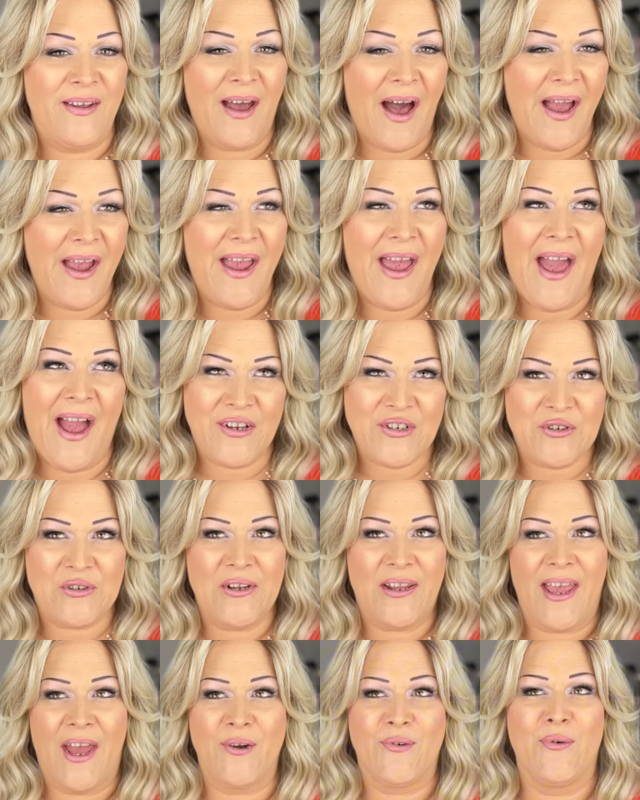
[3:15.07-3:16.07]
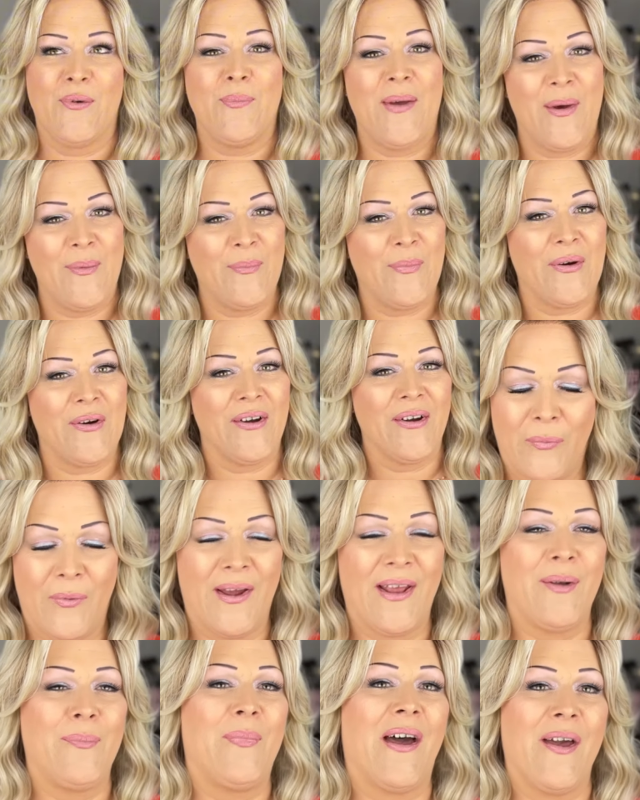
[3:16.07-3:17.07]
I actually can remember
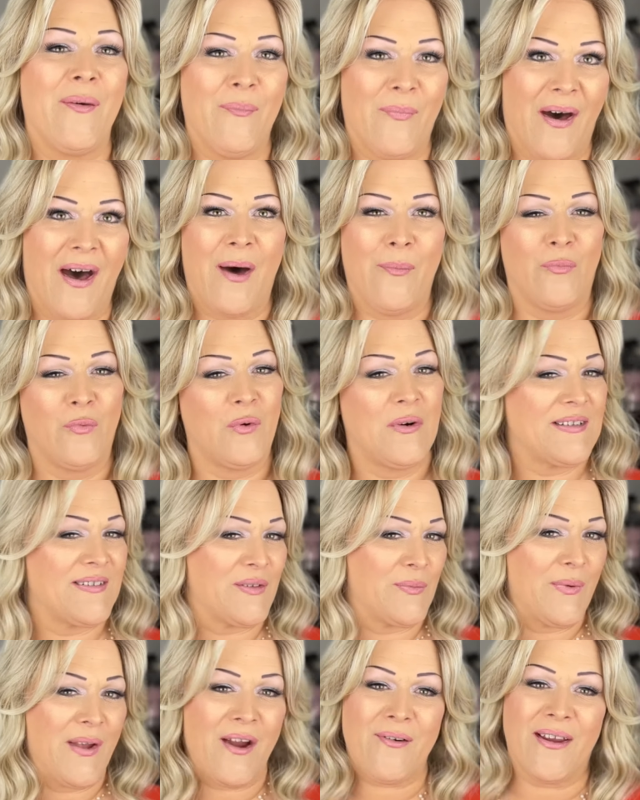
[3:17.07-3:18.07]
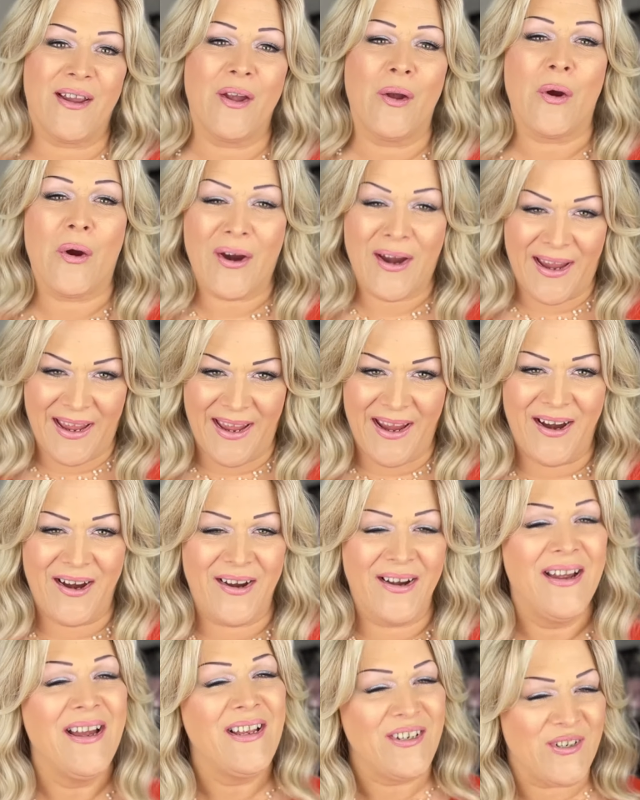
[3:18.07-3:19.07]
when my mom was wearing her
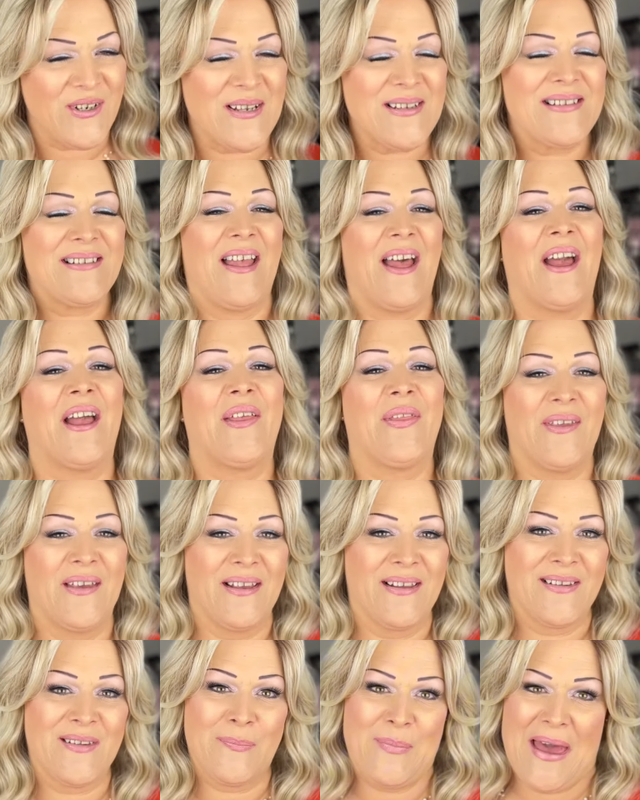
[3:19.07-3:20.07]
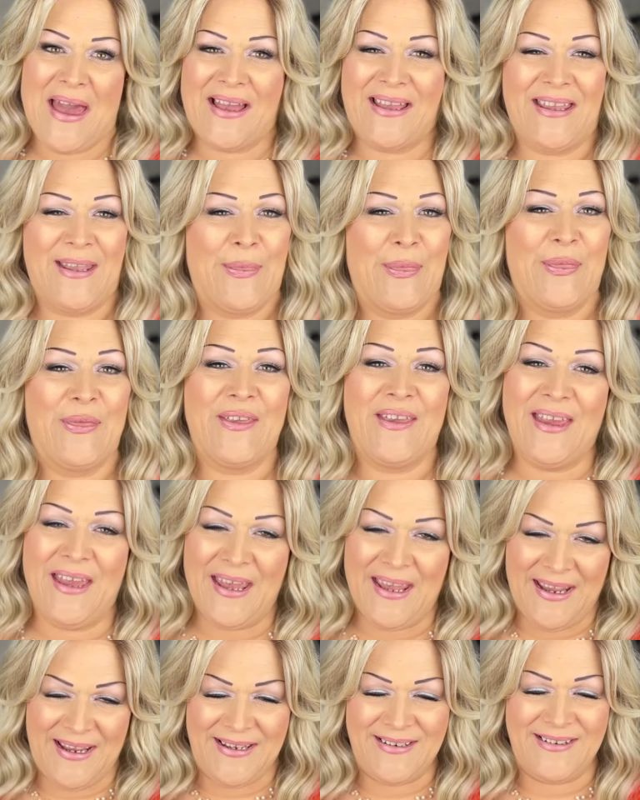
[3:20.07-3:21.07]
hair just like this back in the
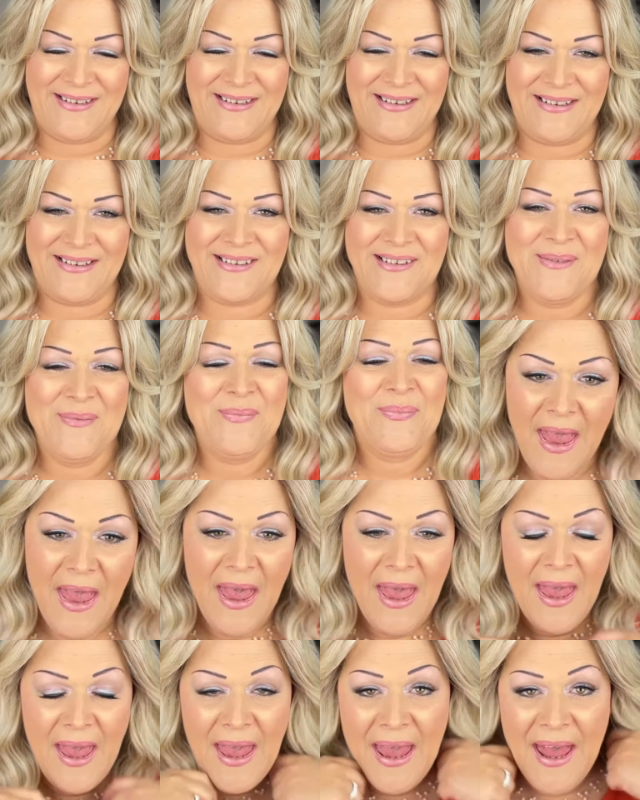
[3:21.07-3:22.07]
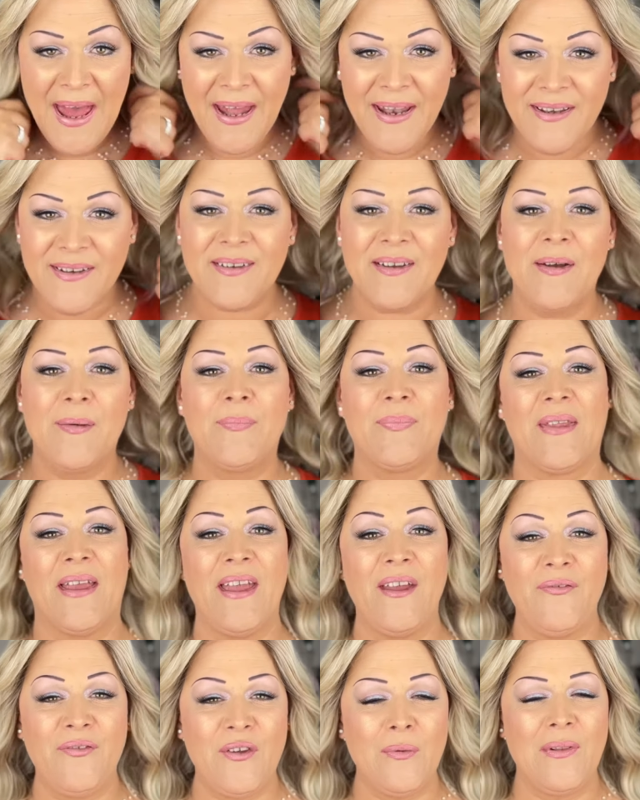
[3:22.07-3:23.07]
80s. And
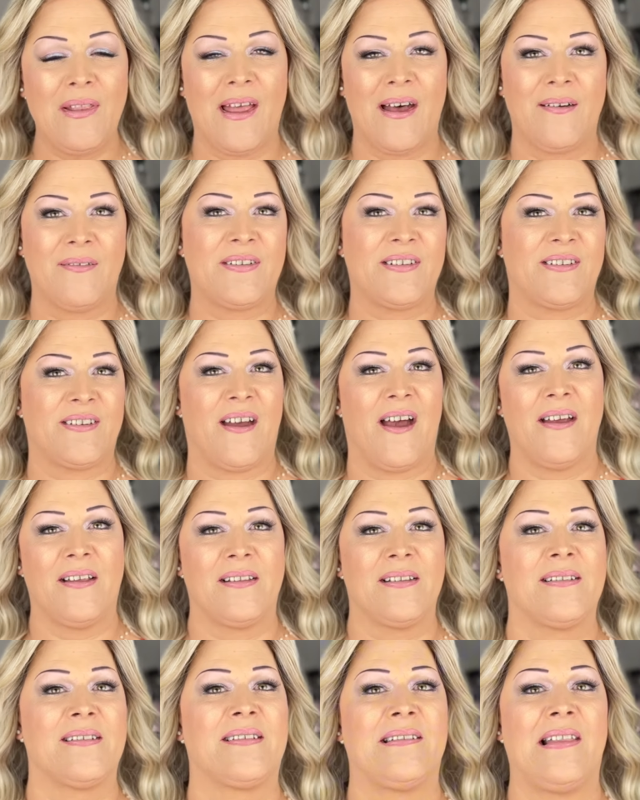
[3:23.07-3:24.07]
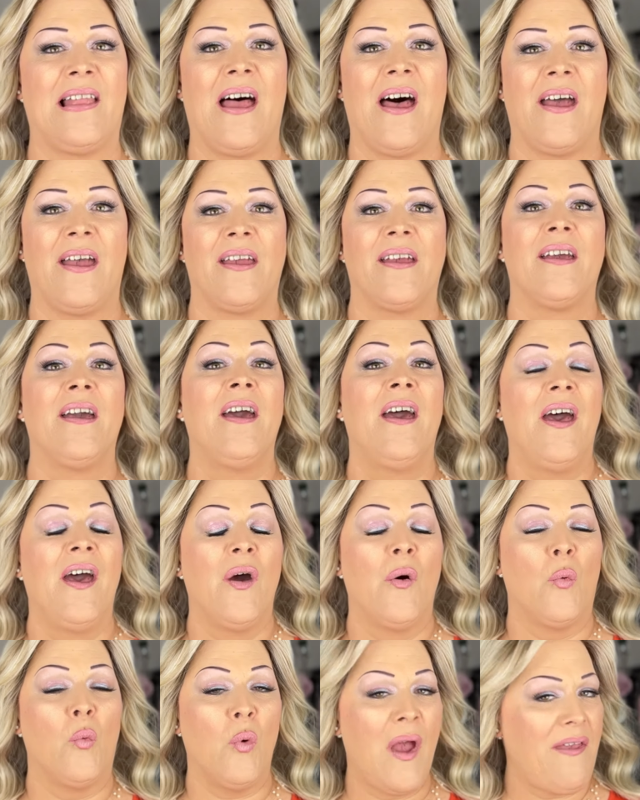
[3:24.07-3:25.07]
if you love styles like
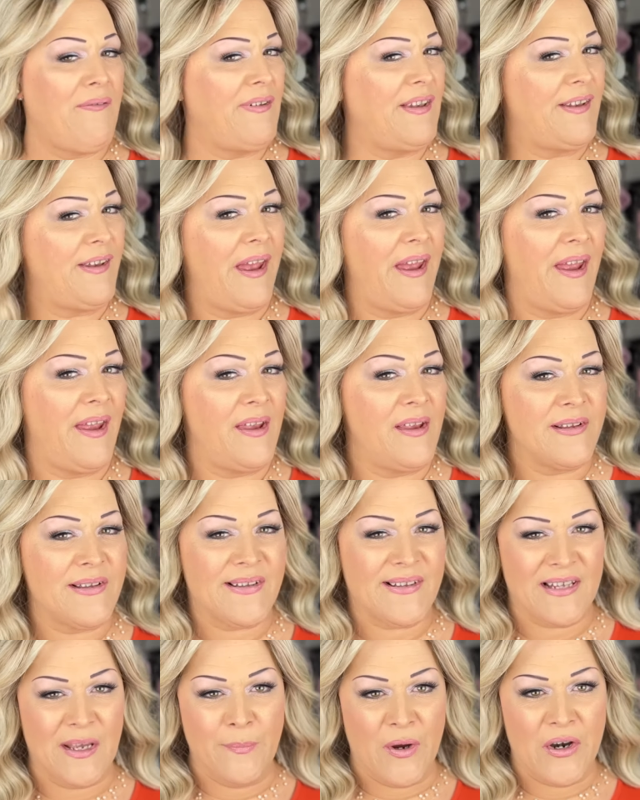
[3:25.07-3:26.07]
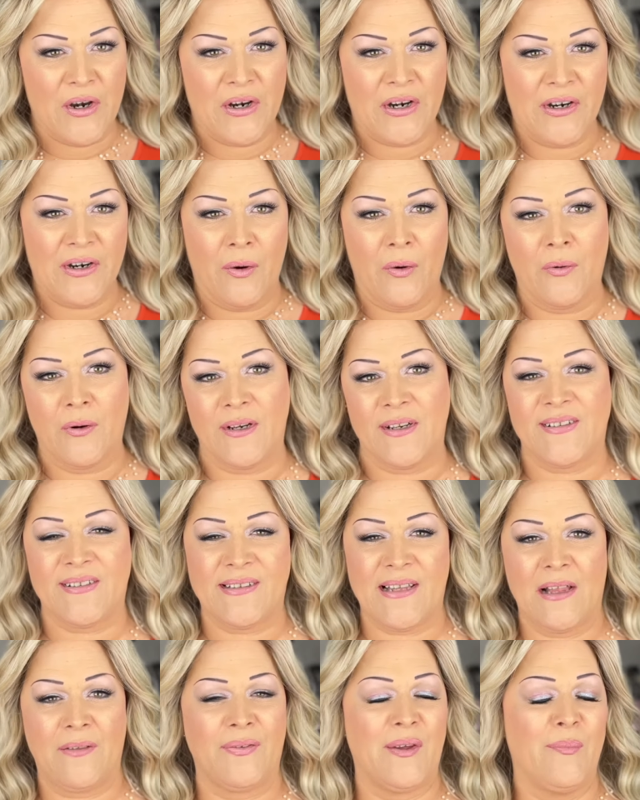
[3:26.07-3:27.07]
Wavy Day, Simmer, or
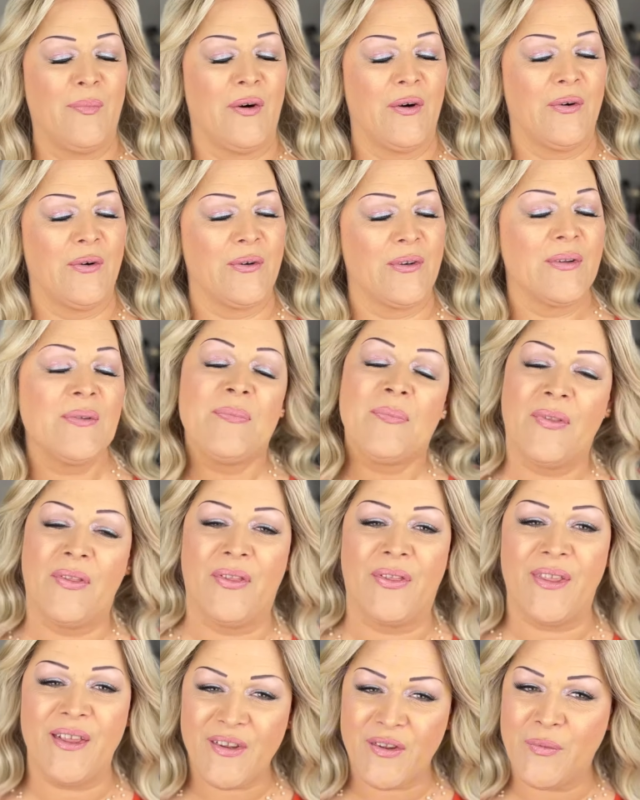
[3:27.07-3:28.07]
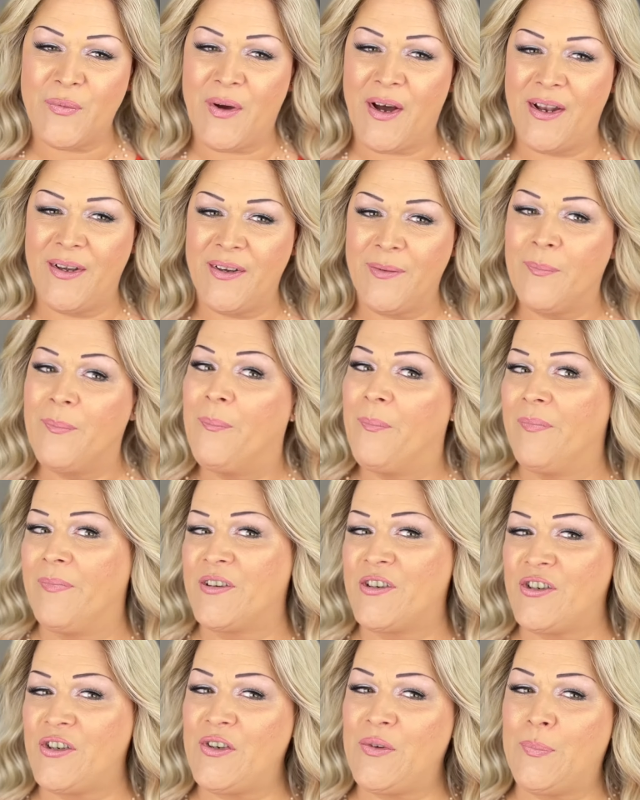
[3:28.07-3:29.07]
Selfie Mode, this one
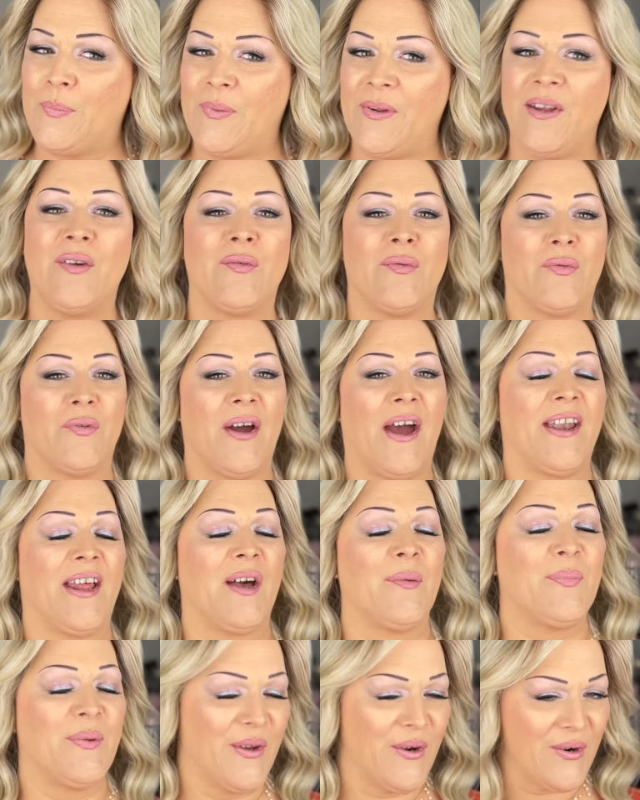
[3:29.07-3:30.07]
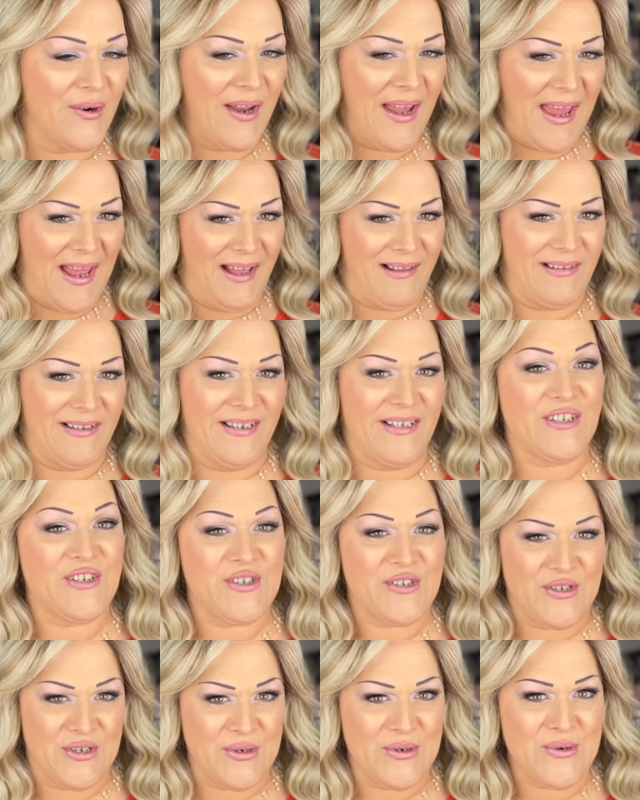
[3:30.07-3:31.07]
should be right up your alley
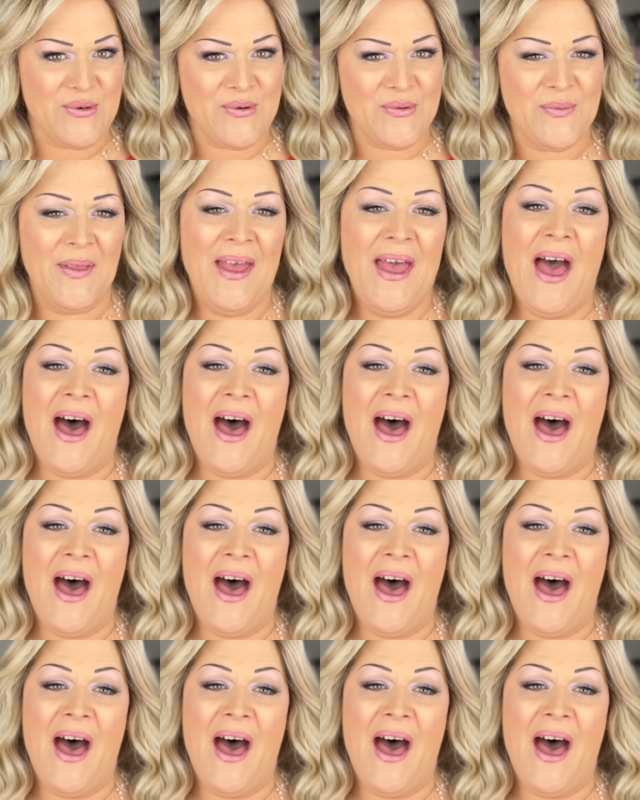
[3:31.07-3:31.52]
too.